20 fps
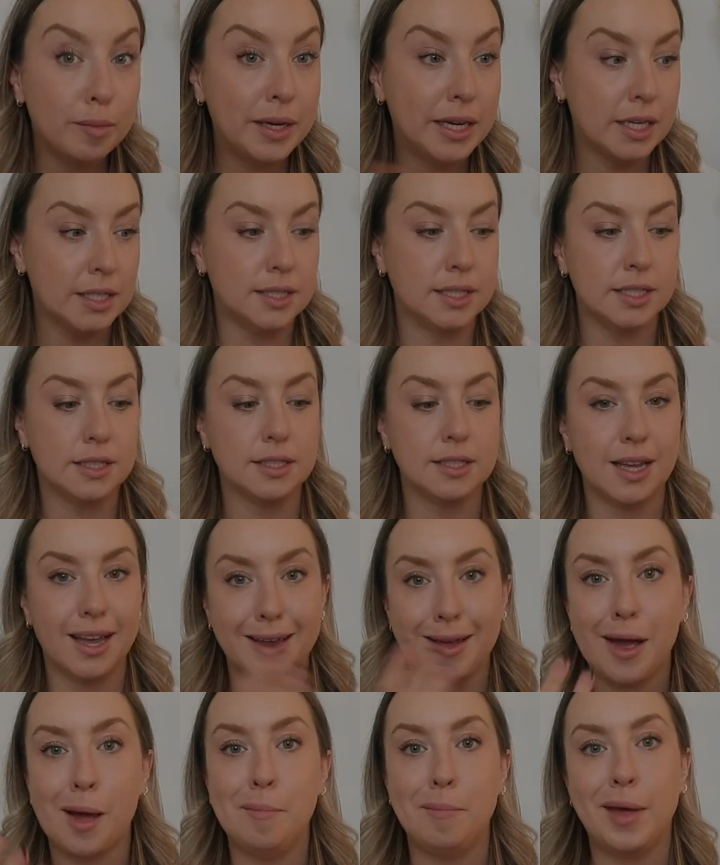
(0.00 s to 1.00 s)
because it's
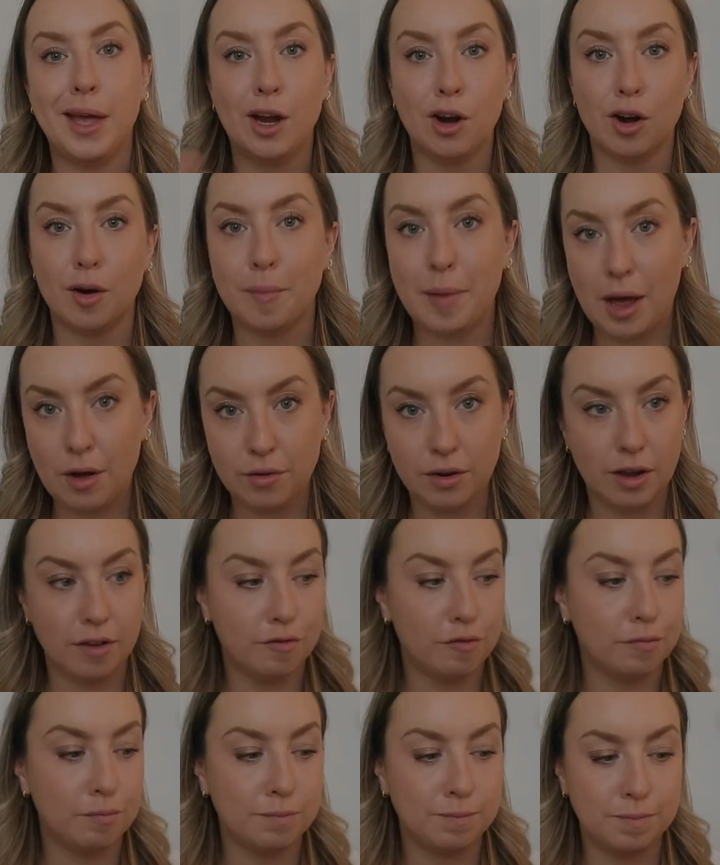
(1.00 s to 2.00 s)
like a bigger amount of